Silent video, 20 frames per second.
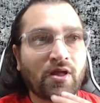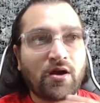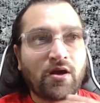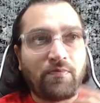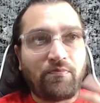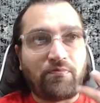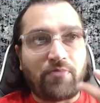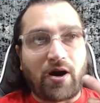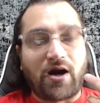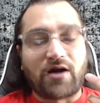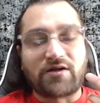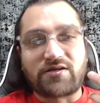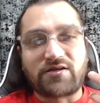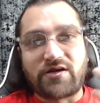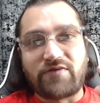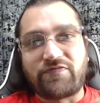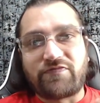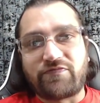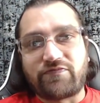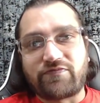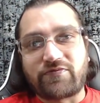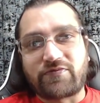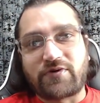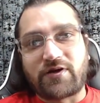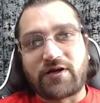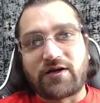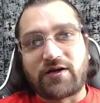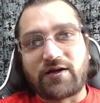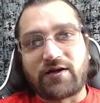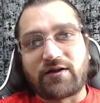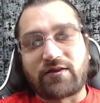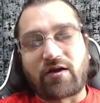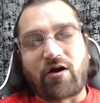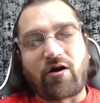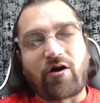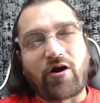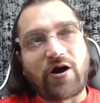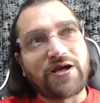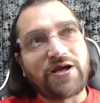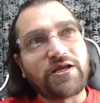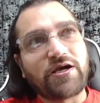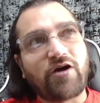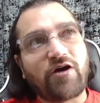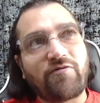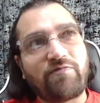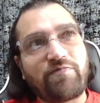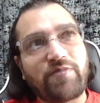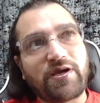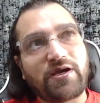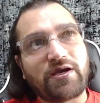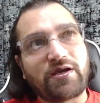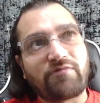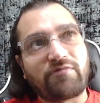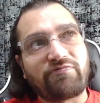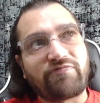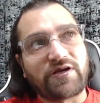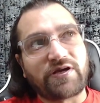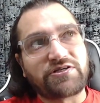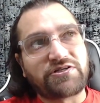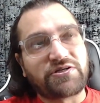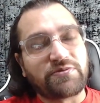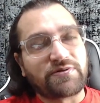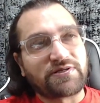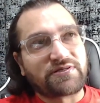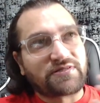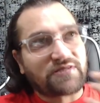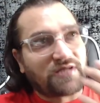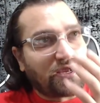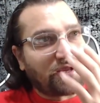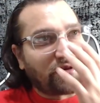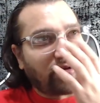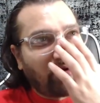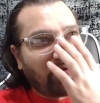But if the idea of being in a vegetable state,